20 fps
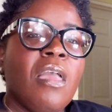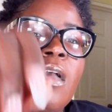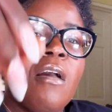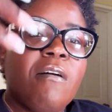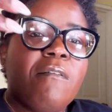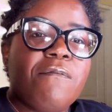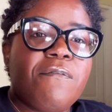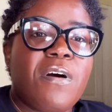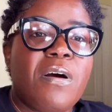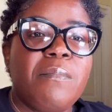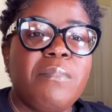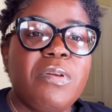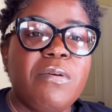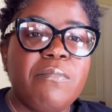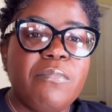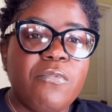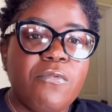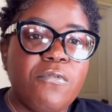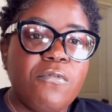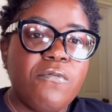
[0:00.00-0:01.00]
From the
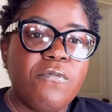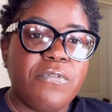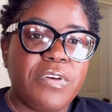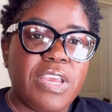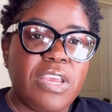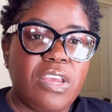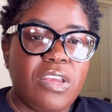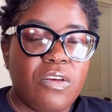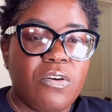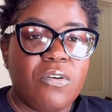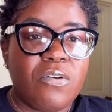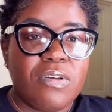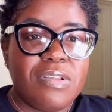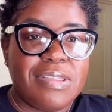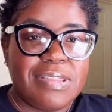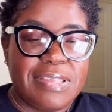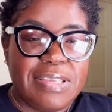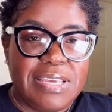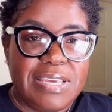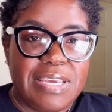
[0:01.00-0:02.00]
movie, you could
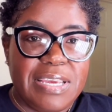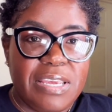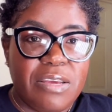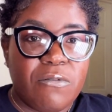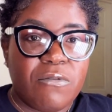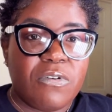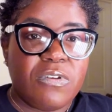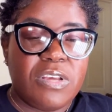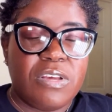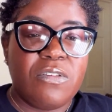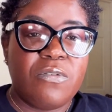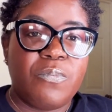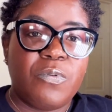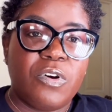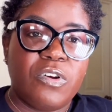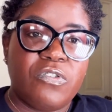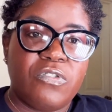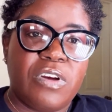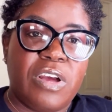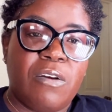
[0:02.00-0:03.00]
see his
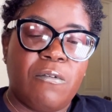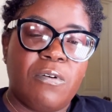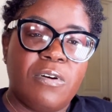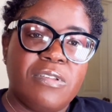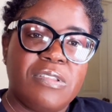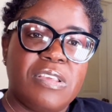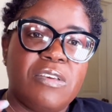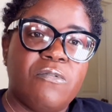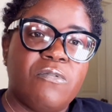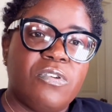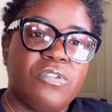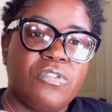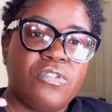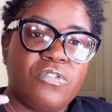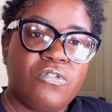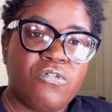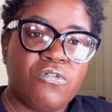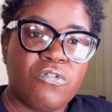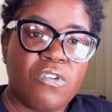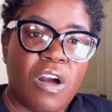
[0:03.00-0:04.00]
portrayal was, he was
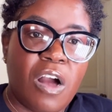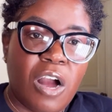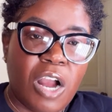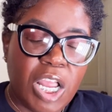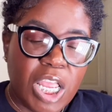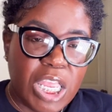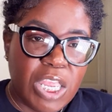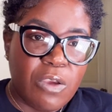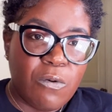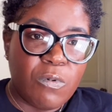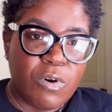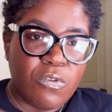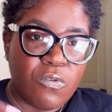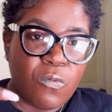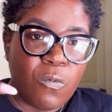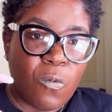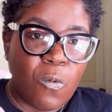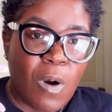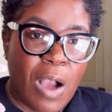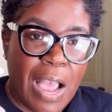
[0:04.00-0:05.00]
strong, he was
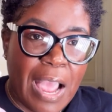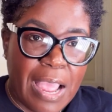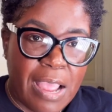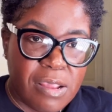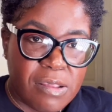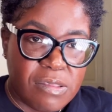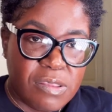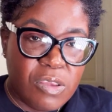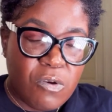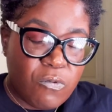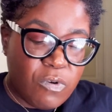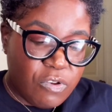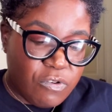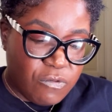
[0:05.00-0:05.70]
wise, he was